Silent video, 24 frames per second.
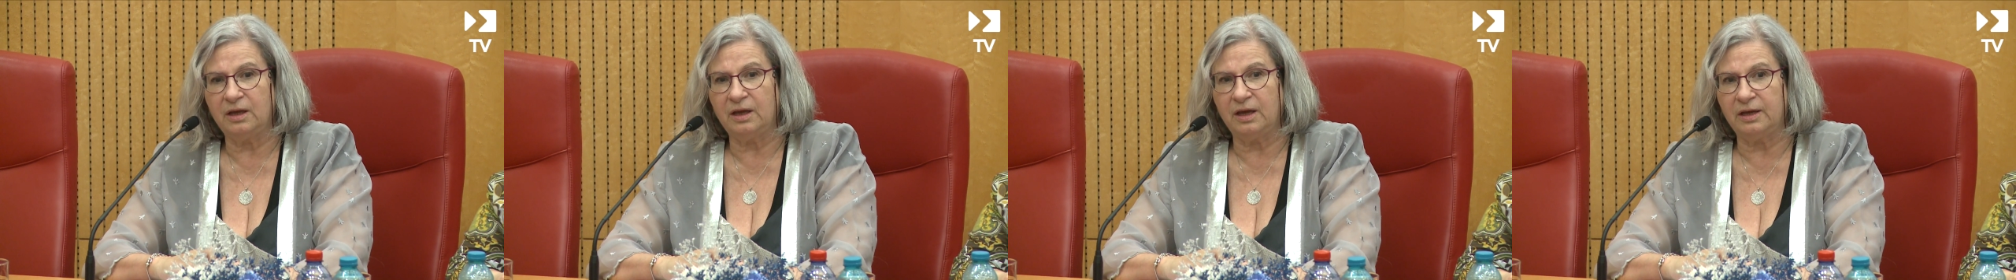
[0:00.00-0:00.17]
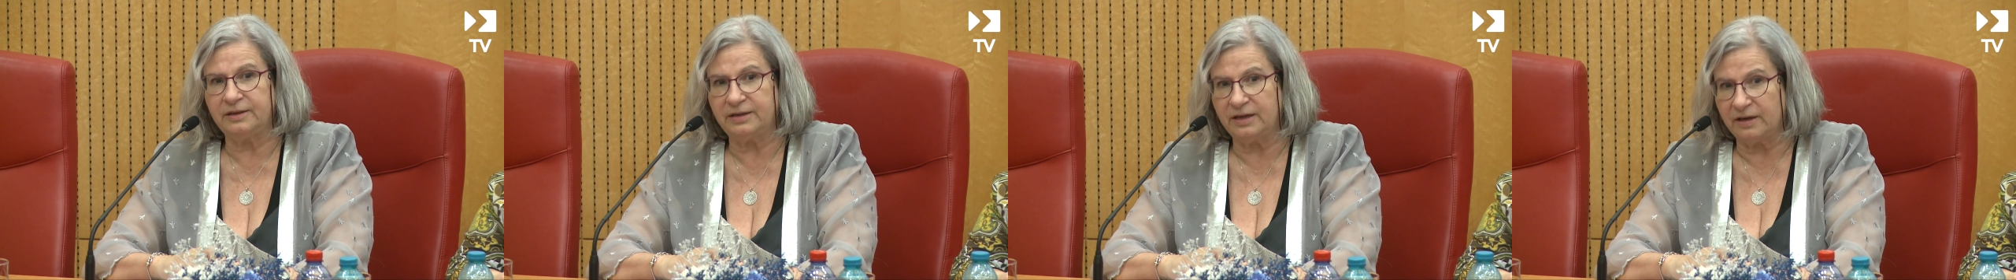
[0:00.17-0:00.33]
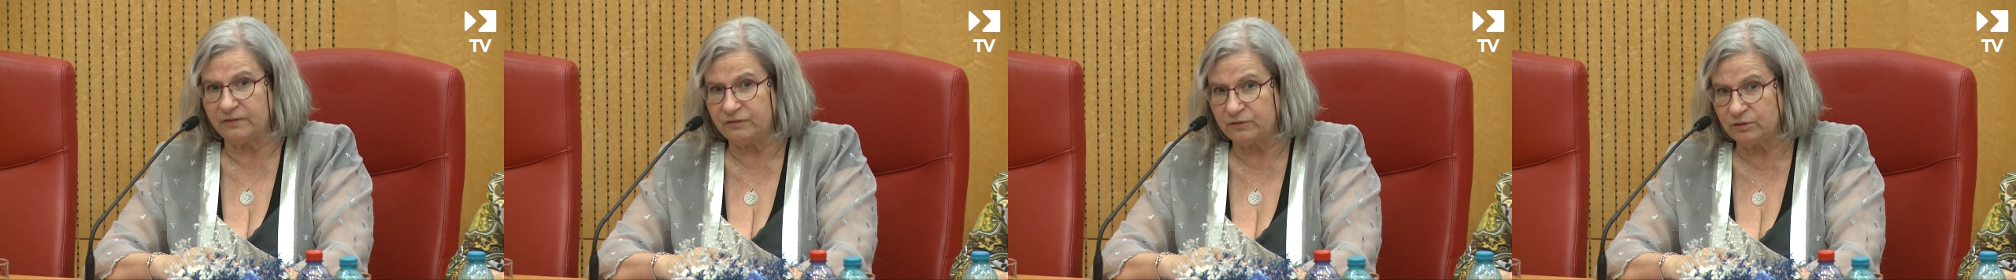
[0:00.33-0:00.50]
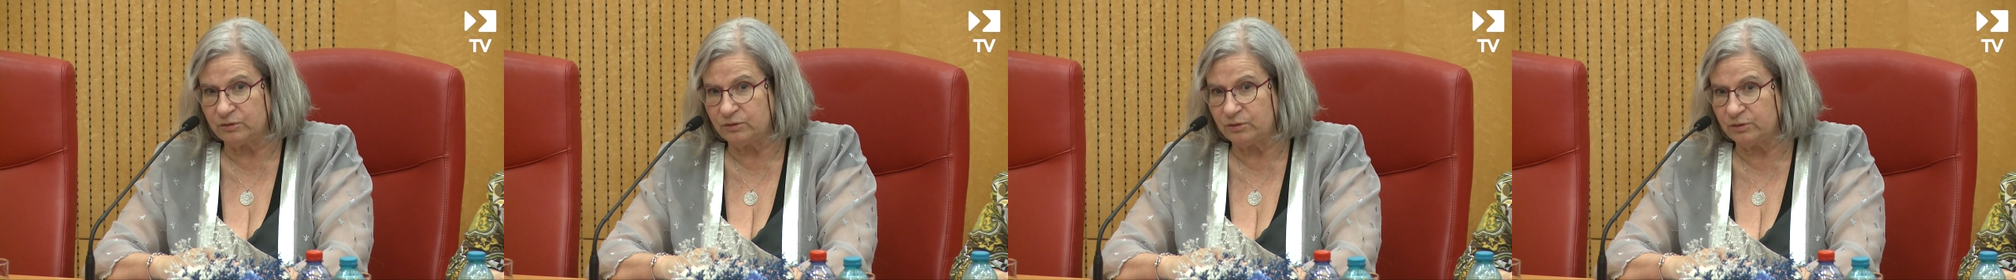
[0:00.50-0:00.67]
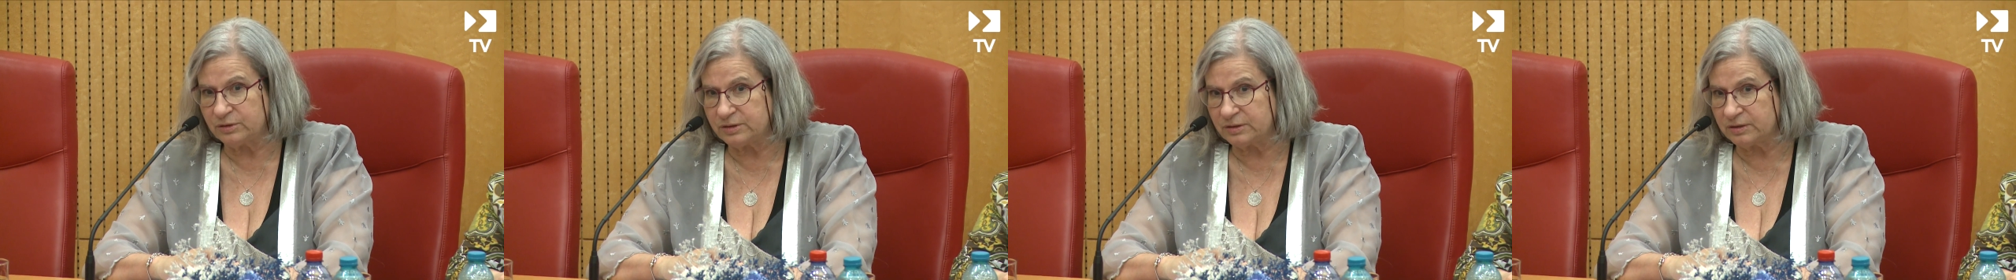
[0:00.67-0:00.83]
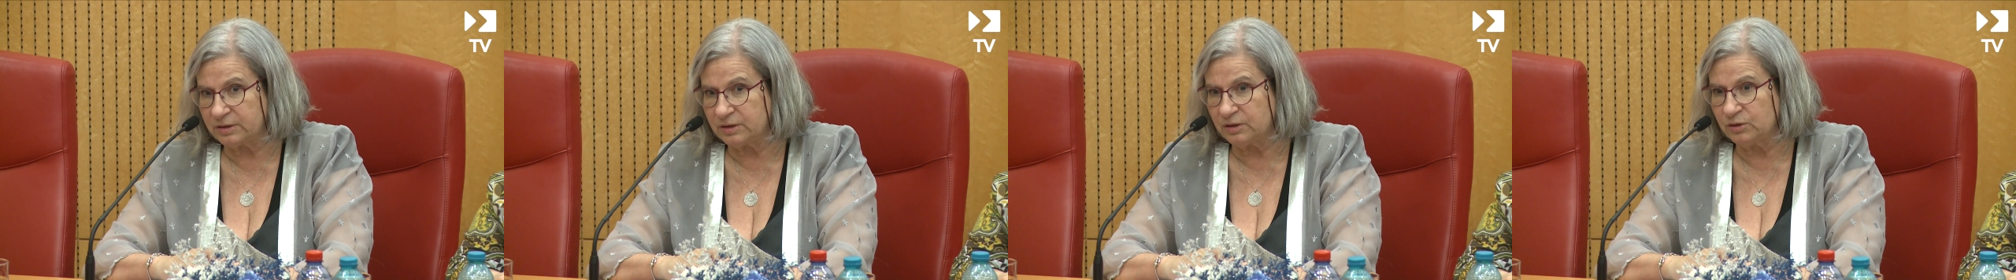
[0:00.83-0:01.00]
And after the
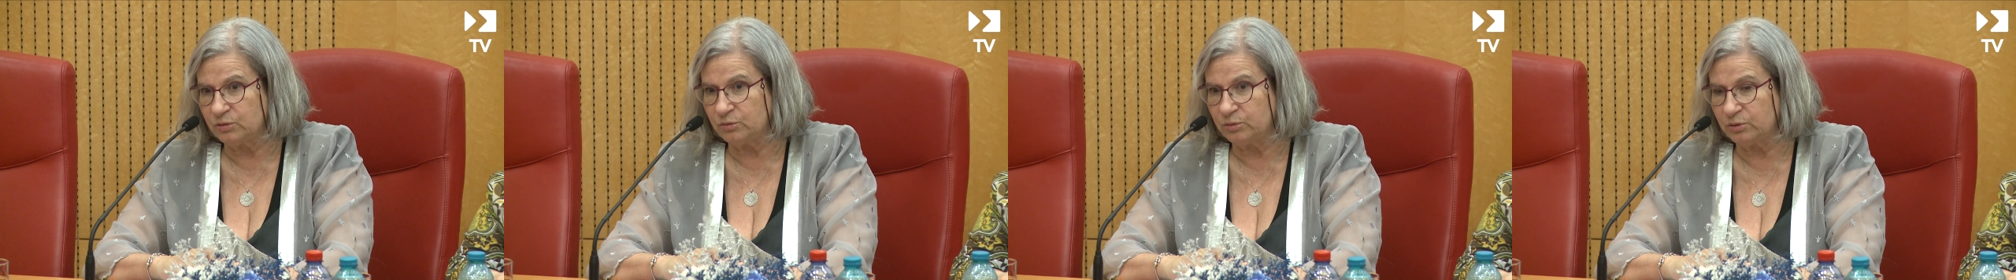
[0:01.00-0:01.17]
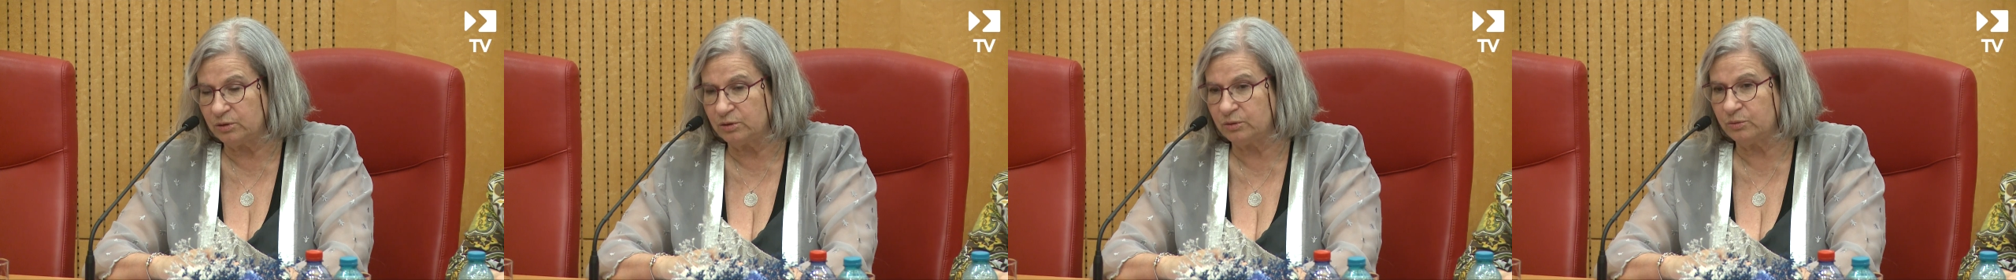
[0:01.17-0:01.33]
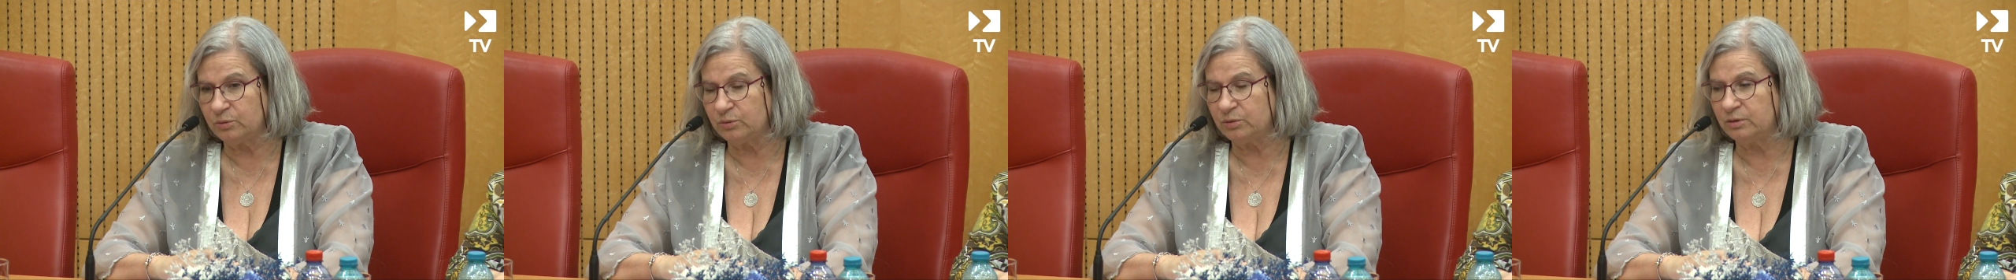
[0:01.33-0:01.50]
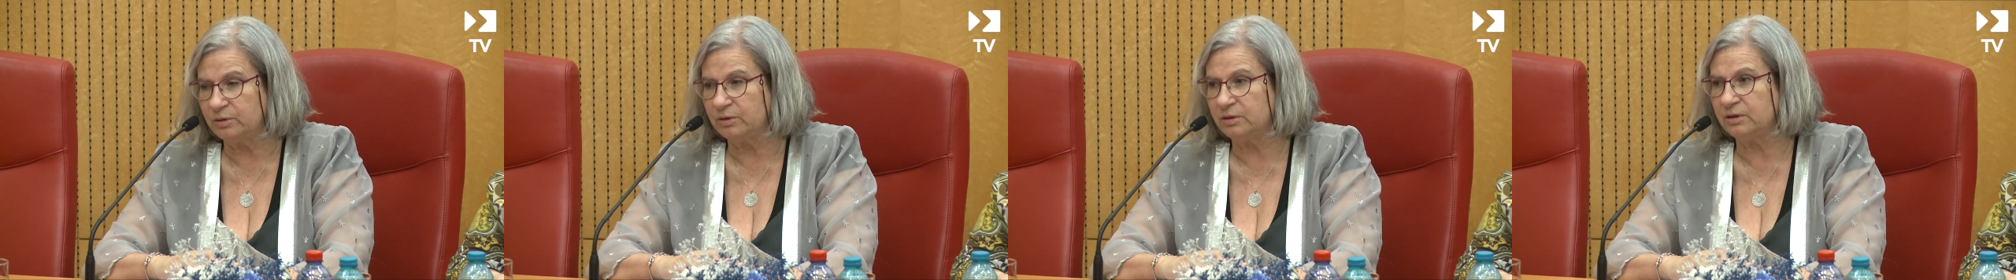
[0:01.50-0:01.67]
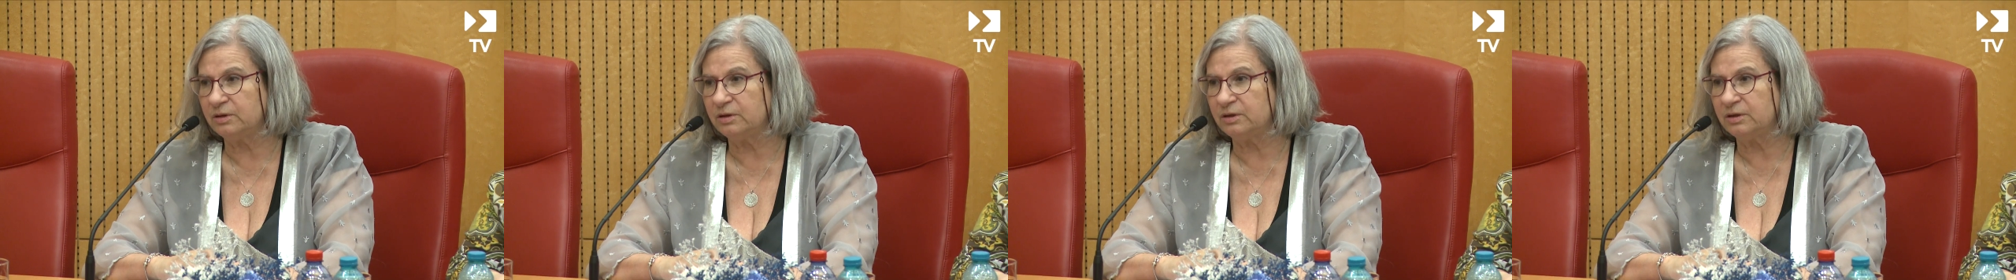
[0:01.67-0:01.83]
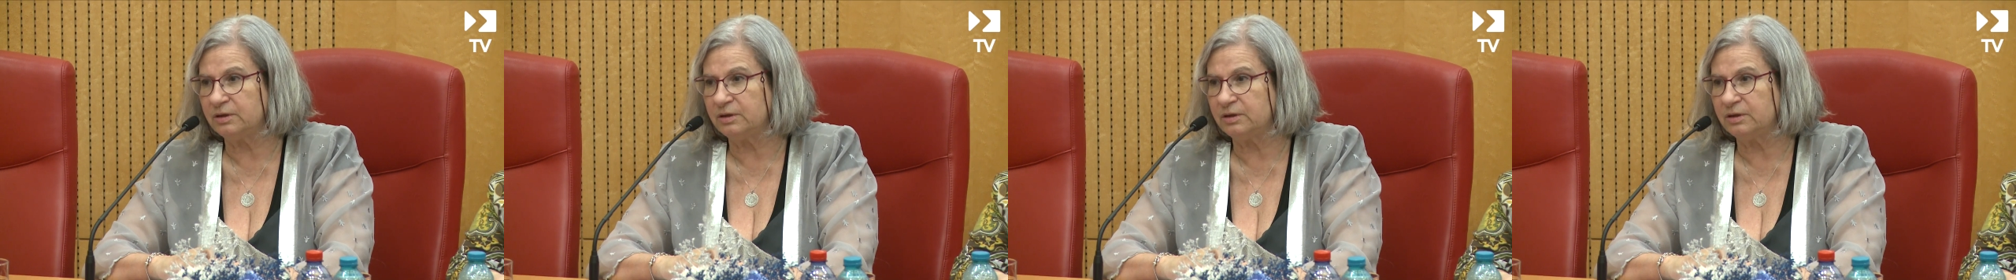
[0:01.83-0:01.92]
Second World War,